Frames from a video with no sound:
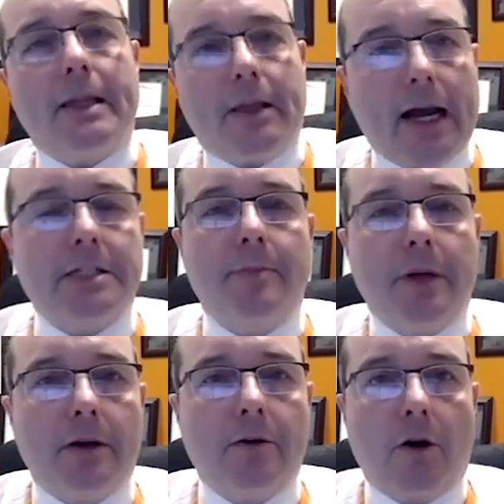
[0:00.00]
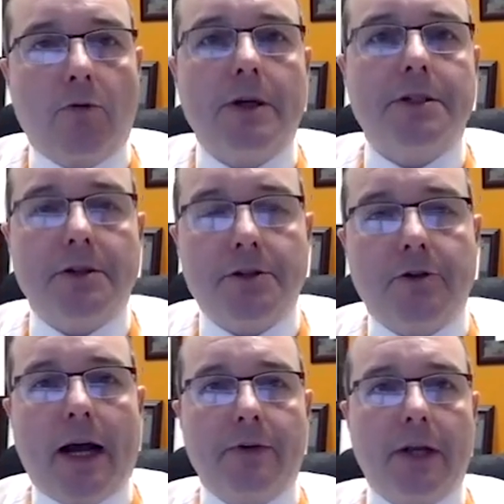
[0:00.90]
there has to be a risk
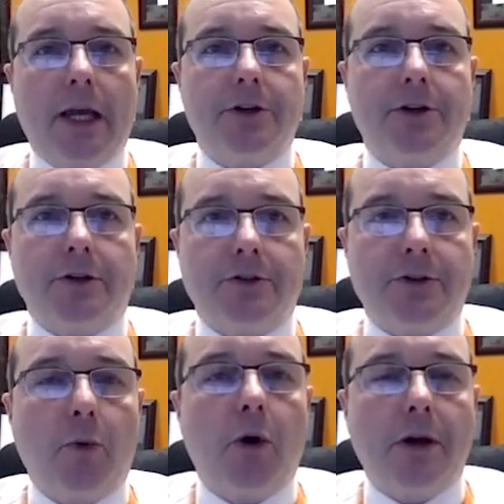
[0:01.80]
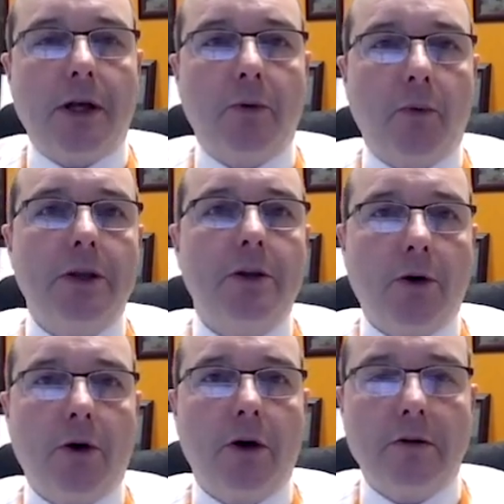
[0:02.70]
stratification. So working with
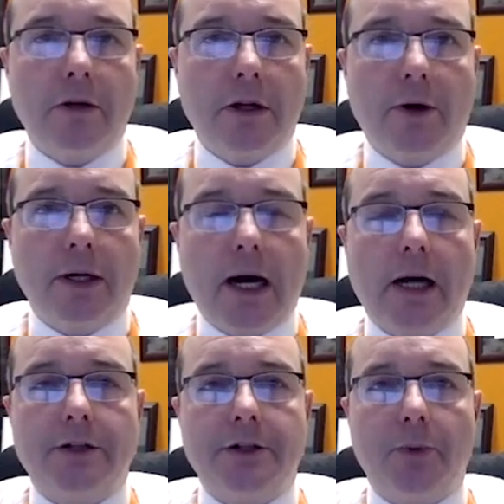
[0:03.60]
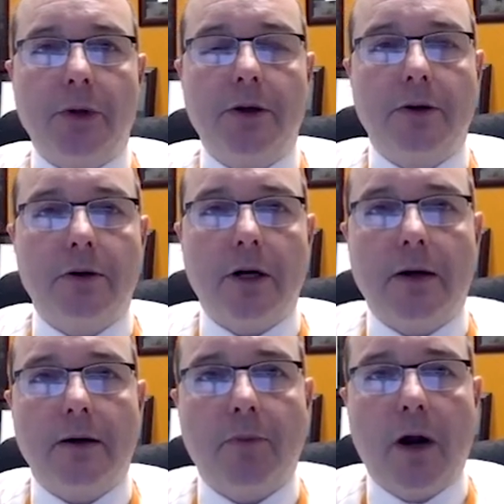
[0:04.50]
your, you know, oncologist, with
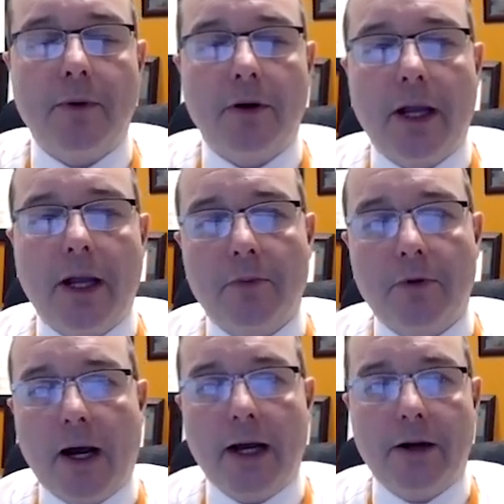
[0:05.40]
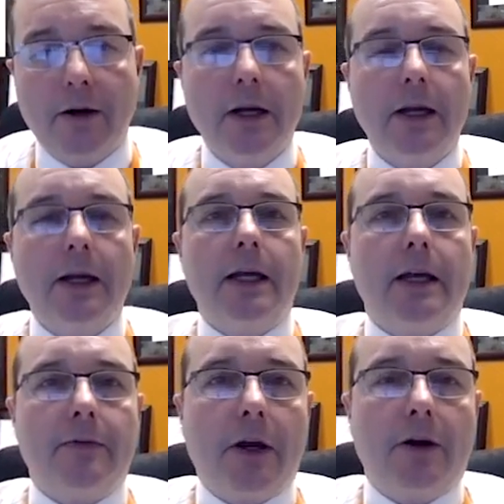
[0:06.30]
your primary care provider,
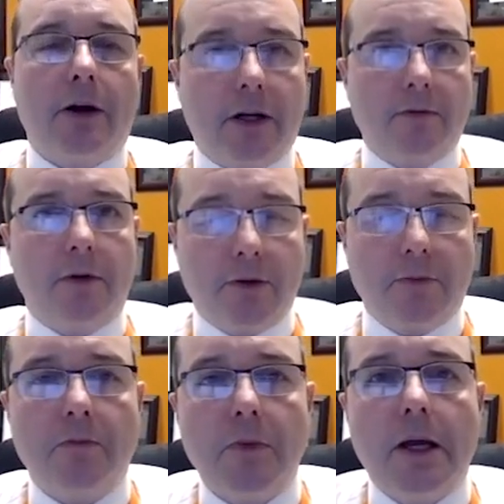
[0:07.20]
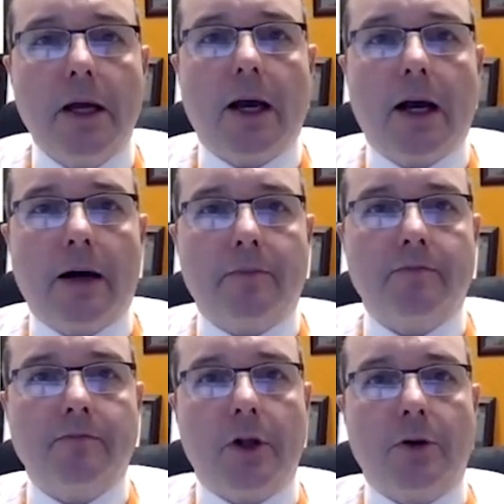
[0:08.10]
if they're going
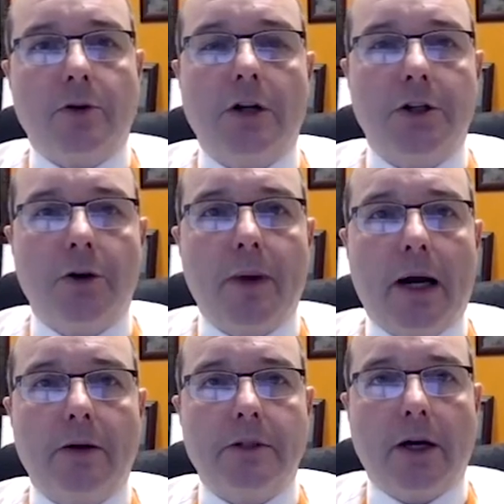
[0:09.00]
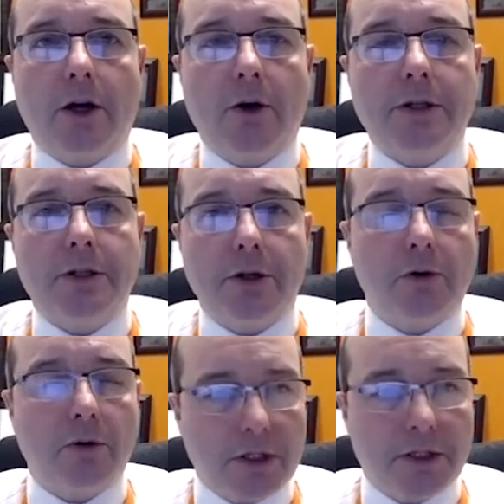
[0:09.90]
to, talk to you about going
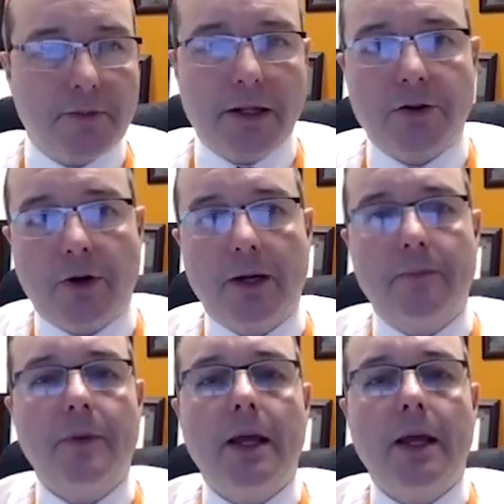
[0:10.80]
to a dispensary,